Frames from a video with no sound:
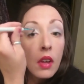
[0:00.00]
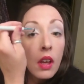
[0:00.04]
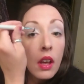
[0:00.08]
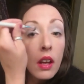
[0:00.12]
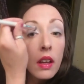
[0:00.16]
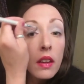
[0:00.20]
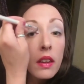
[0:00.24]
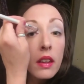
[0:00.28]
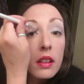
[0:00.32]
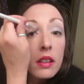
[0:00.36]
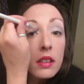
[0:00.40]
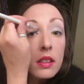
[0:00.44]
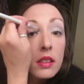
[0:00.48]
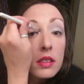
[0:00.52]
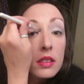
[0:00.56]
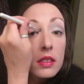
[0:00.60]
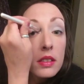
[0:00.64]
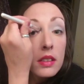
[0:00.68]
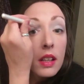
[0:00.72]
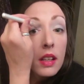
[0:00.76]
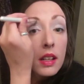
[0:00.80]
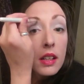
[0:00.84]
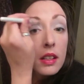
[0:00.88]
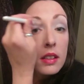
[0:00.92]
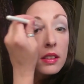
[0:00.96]
And that just
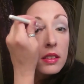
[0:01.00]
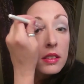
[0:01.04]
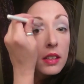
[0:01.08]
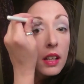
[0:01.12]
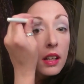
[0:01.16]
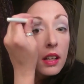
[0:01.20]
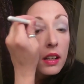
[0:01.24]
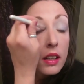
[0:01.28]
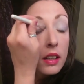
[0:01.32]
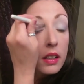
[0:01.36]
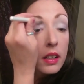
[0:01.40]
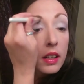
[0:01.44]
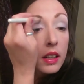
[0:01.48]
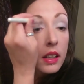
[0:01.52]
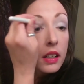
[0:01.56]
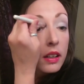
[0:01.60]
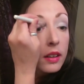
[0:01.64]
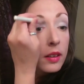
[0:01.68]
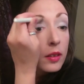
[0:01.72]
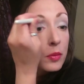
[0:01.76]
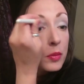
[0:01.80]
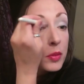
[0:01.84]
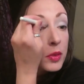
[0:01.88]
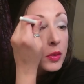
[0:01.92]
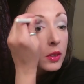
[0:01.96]
lightens that area
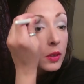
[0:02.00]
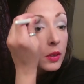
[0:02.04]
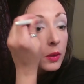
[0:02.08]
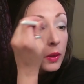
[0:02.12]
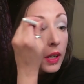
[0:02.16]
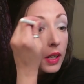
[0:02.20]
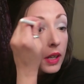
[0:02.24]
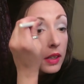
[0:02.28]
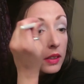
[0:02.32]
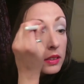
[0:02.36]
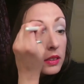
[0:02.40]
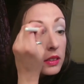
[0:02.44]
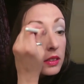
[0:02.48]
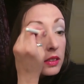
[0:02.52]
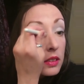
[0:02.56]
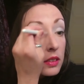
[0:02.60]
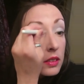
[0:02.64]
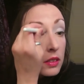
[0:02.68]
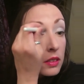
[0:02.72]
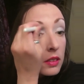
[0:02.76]
up so nice.